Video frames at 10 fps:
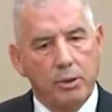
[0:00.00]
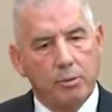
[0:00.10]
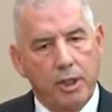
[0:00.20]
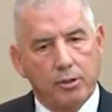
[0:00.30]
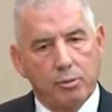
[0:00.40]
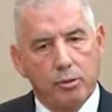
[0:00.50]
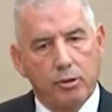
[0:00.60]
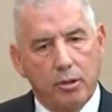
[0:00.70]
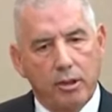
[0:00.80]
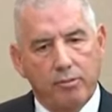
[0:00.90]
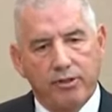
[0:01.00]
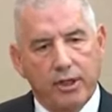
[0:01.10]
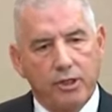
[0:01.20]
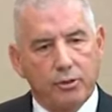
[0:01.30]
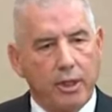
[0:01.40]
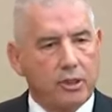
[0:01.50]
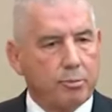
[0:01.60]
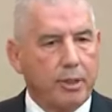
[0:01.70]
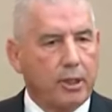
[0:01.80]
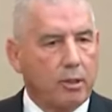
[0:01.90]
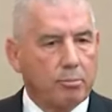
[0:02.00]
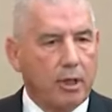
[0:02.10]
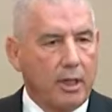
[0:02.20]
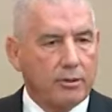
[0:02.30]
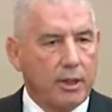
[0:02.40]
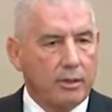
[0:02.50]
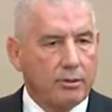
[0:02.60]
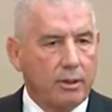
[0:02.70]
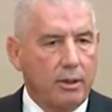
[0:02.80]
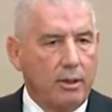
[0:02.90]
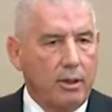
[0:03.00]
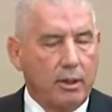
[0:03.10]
We went through a very transparent process